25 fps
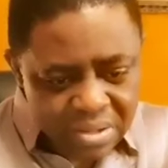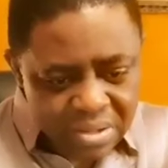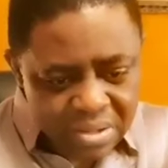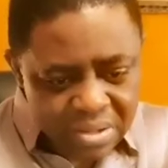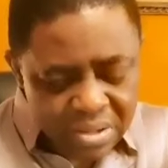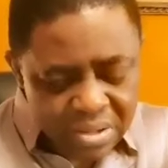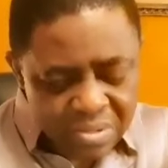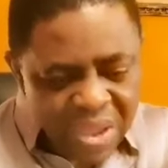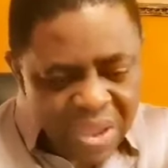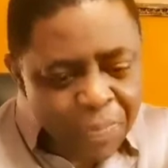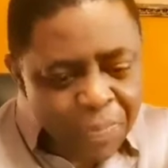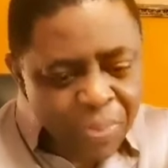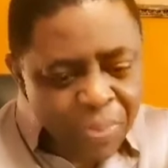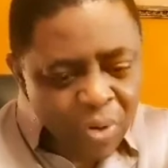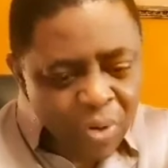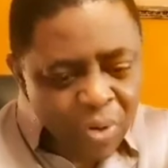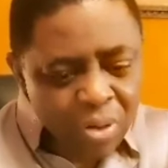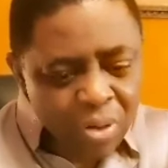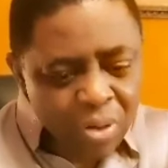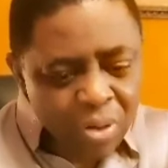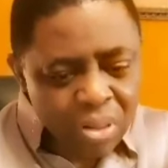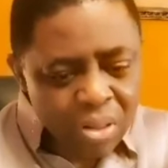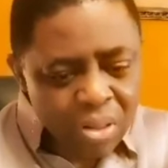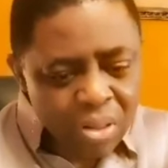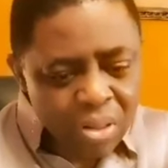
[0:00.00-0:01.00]

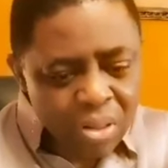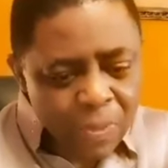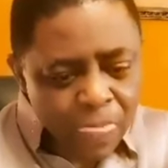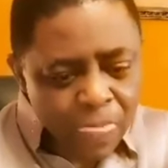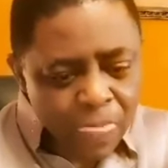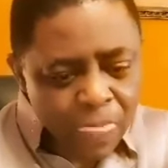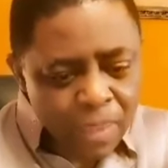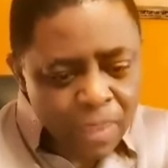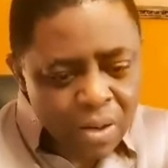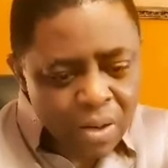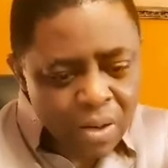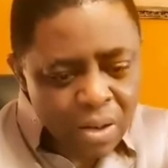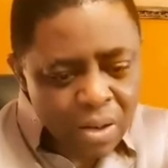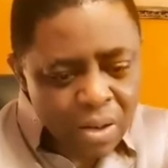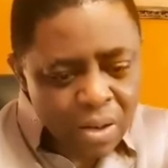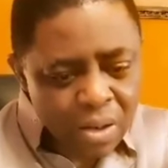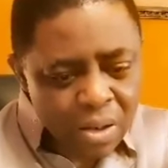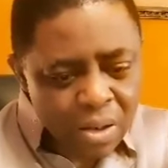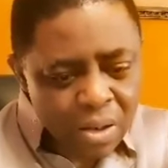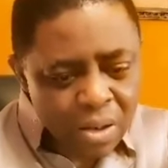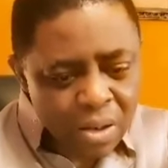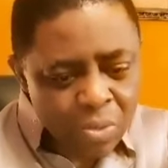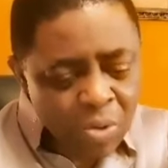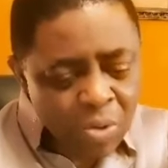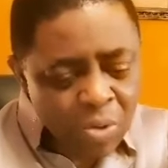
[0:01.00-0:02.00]
people,
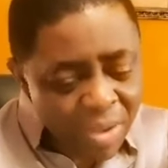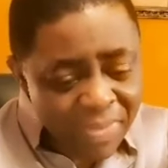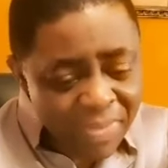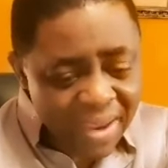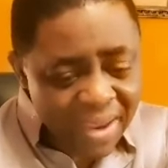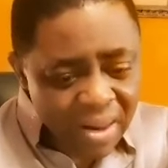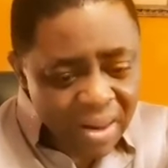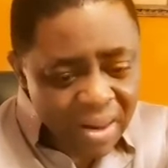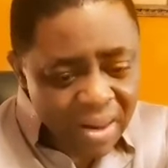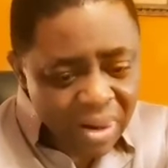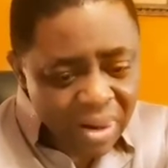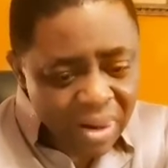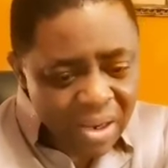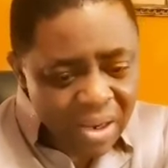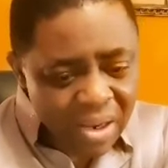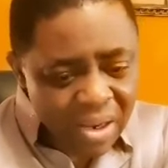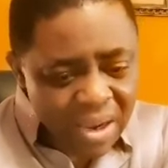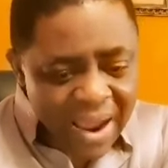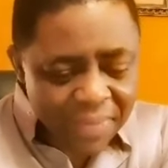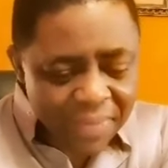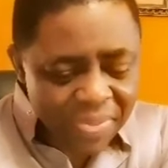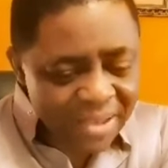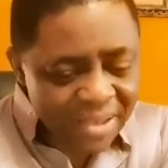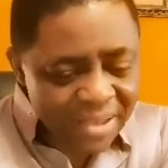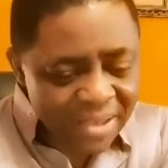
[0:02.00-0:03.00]
women,
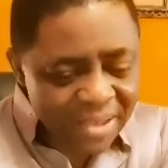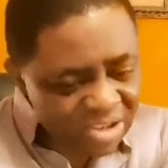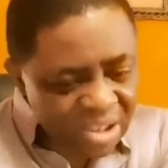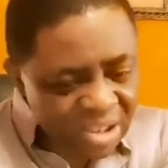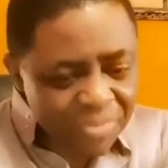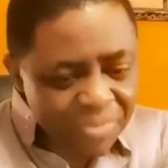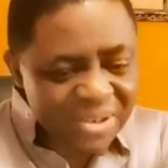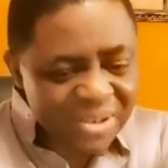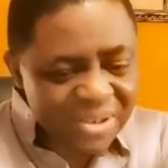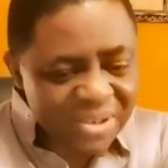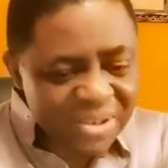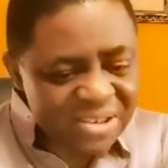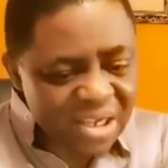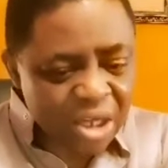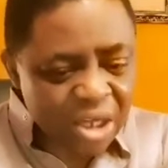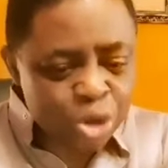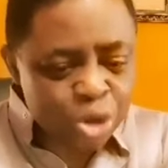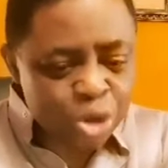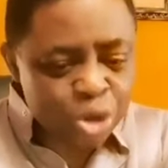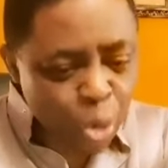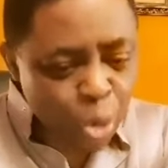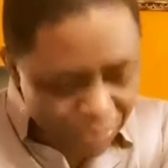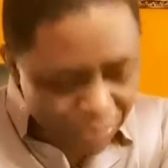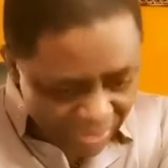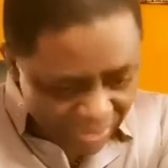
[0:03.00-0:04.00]
had their stomachs cut
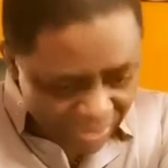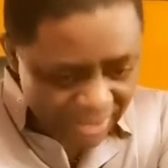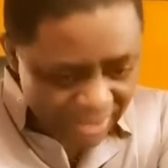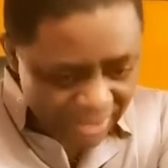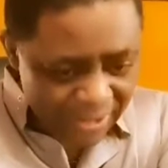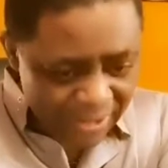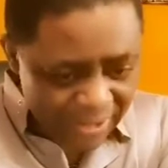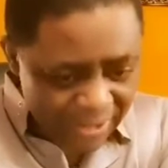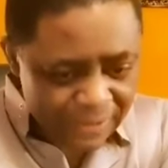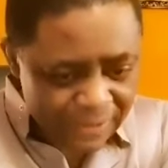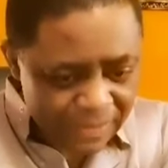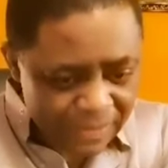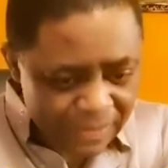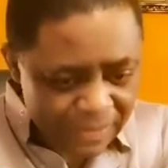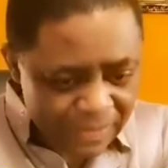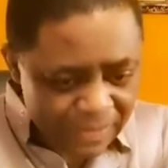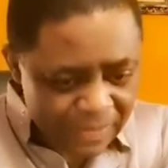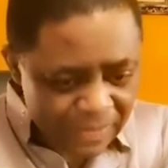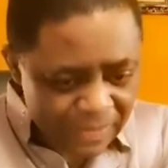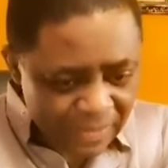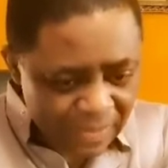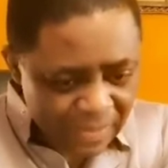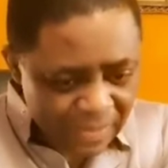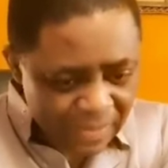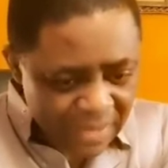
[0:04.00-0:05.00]
open,
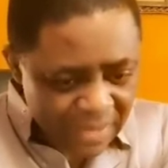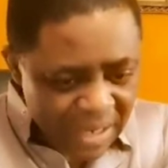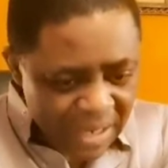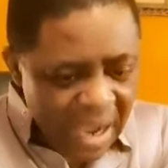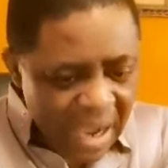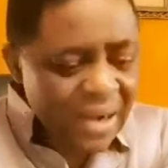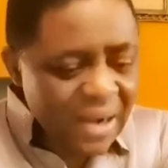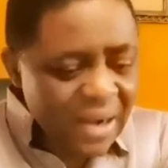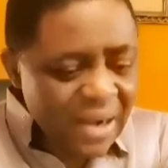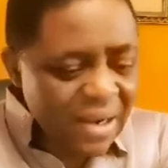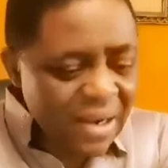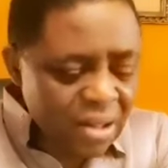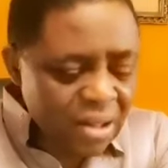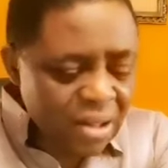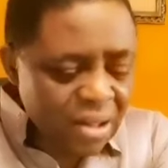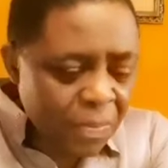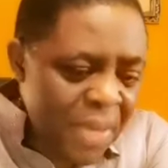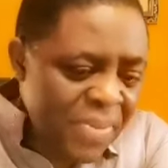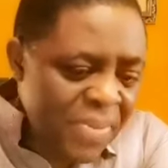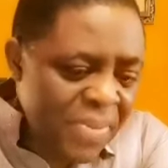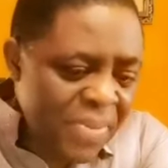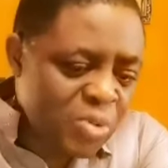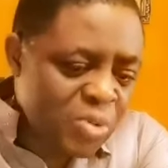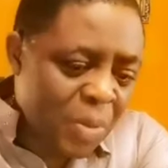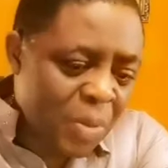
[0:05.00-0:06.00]
and little
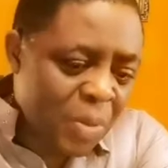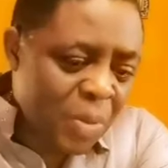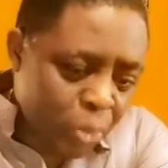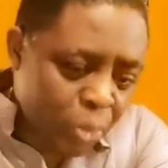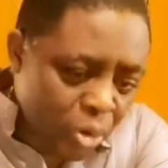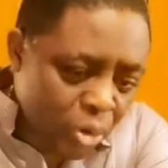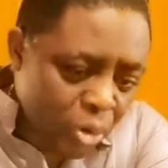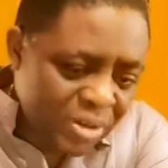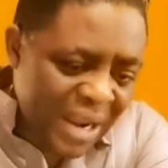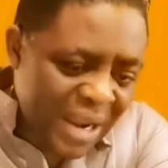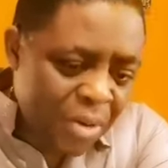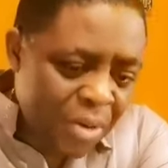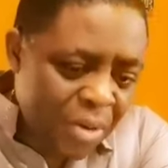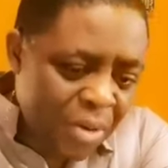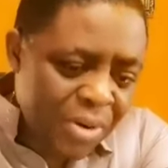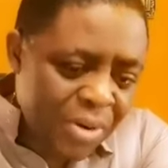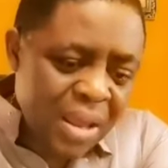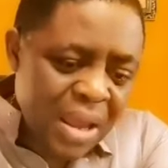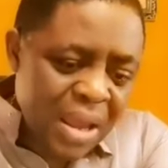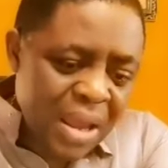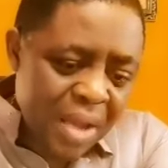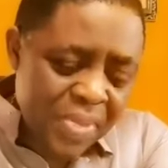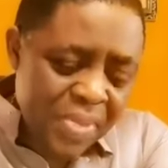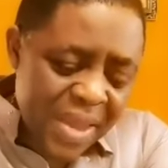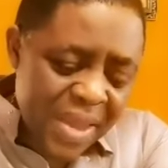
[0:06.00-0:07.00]
babies were pulled out
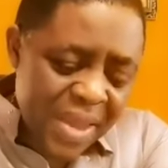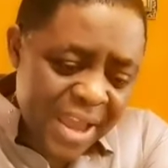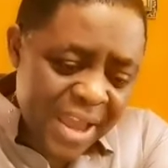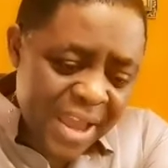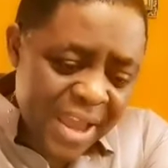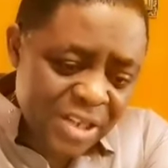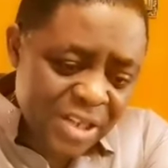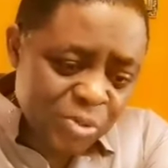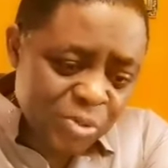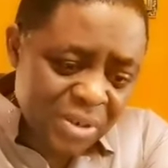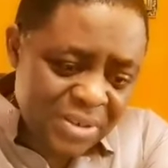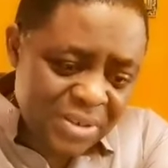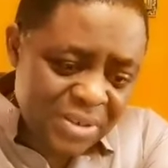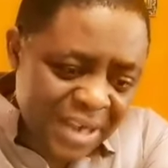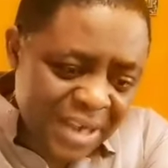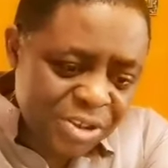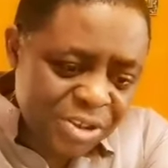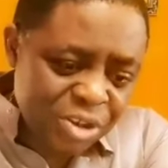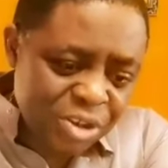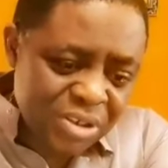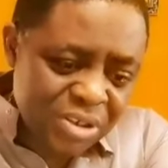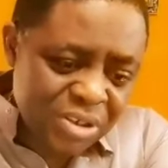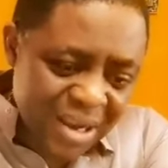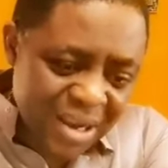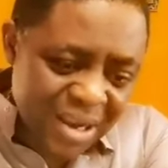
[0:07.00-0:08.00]
and their heads were
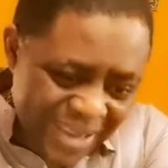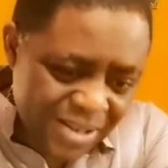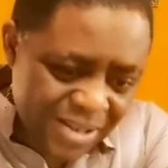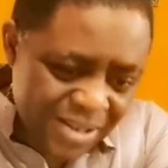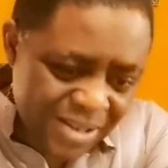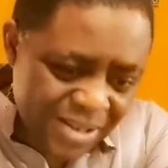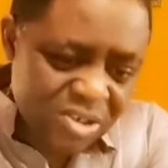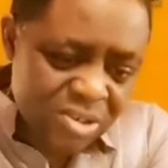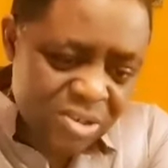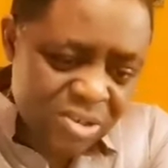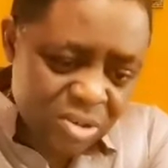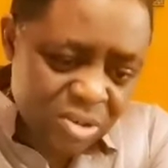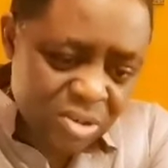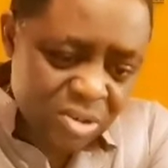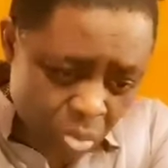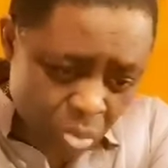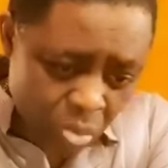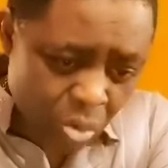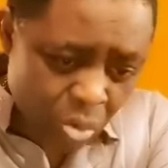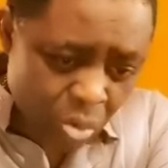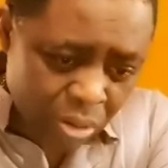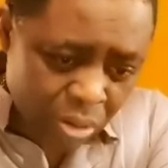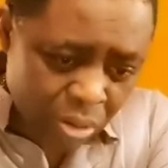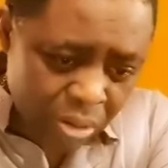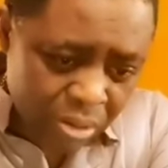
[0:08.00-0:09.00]
dashed against the
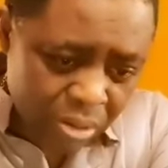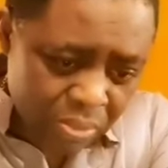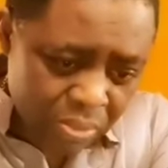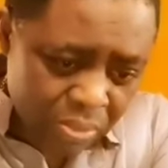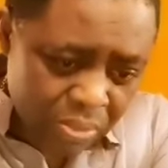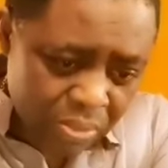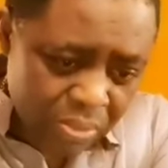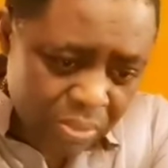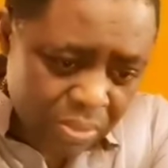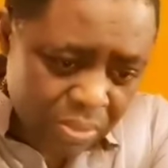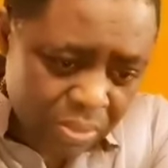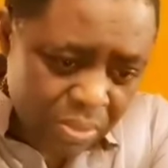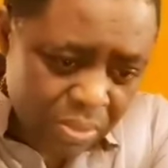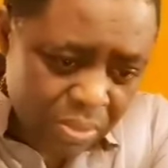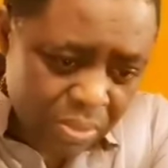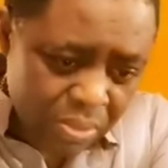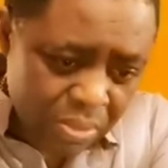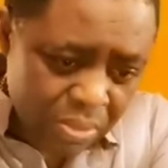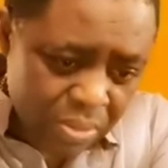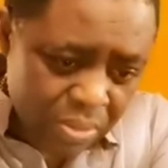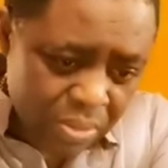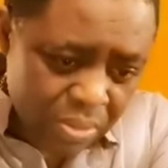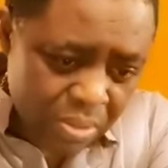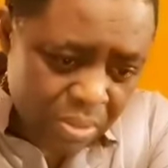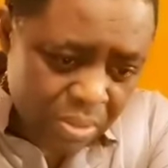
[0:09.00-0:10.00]
wall.
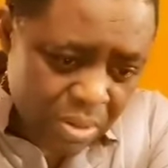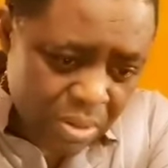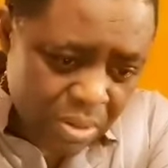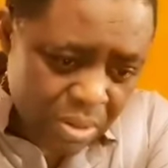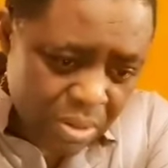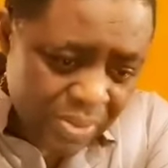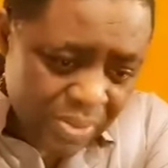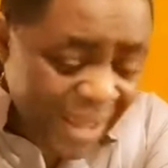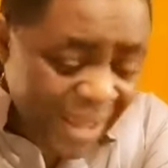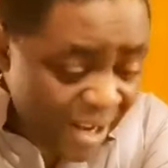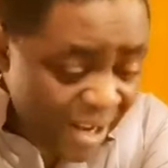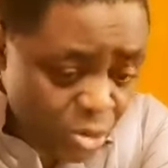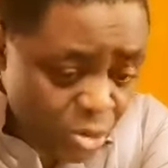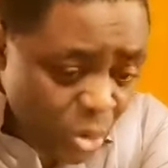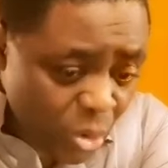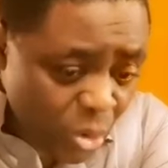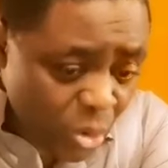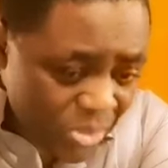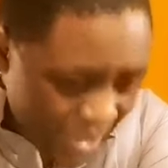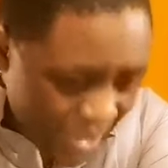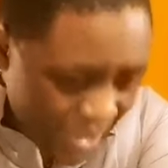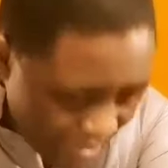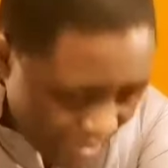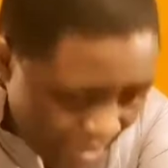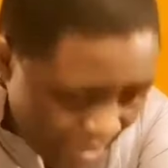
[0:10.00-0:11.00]
That is what
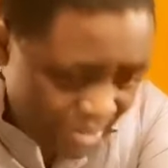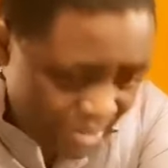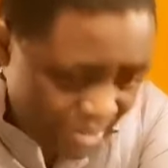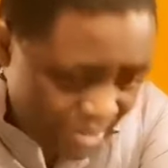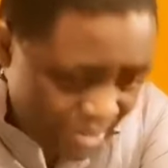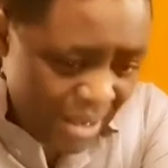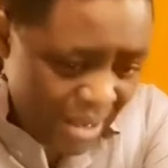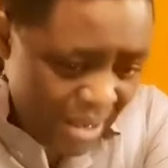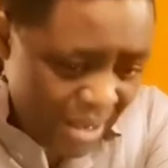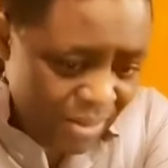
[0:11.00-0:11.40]
they did then